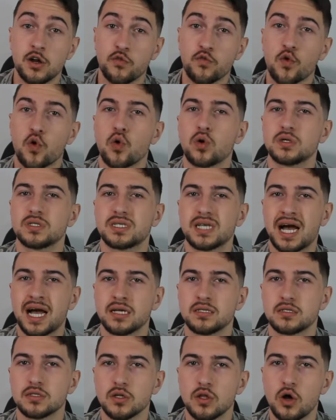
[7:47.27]
And of course,
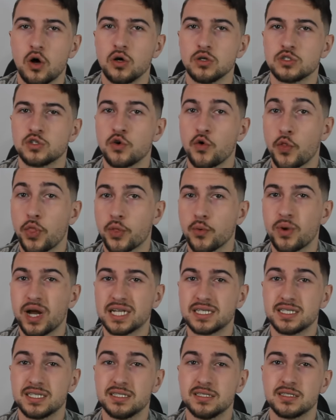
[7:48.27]
ISIL also
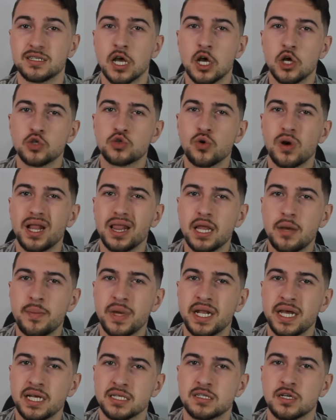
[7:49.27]
threatened to
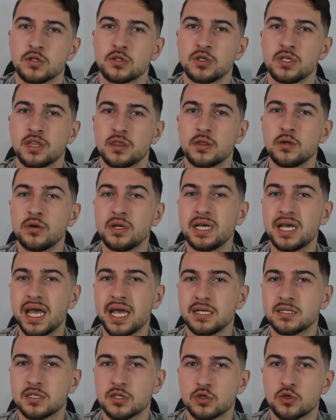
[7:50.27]
eliminate the
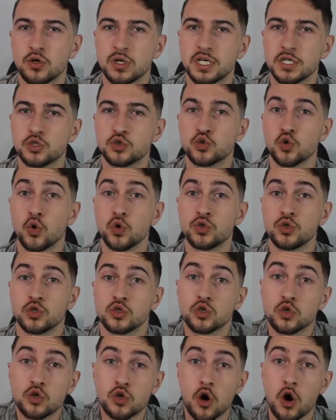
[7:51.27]
38 Turkish
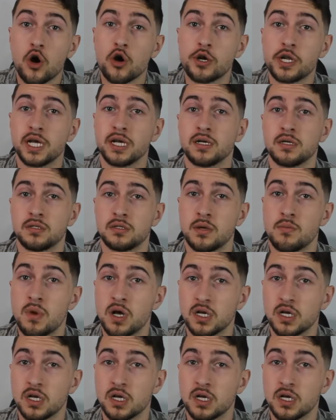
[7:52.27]
soldiers guarding the